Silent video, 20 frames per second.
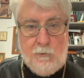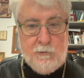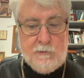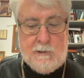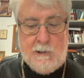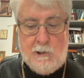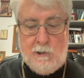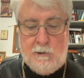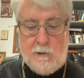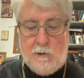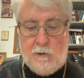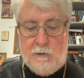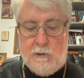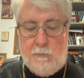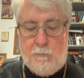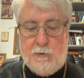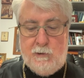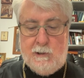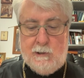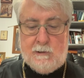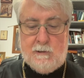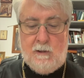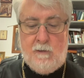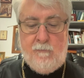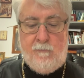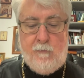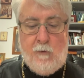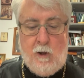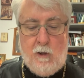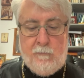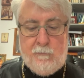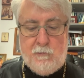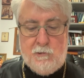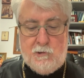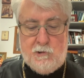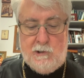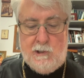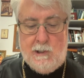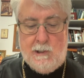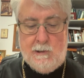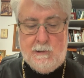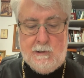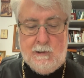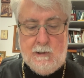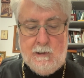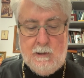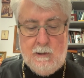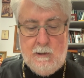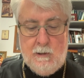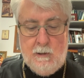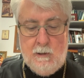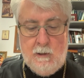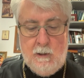Voltaire not only predicted the fall of Christianity,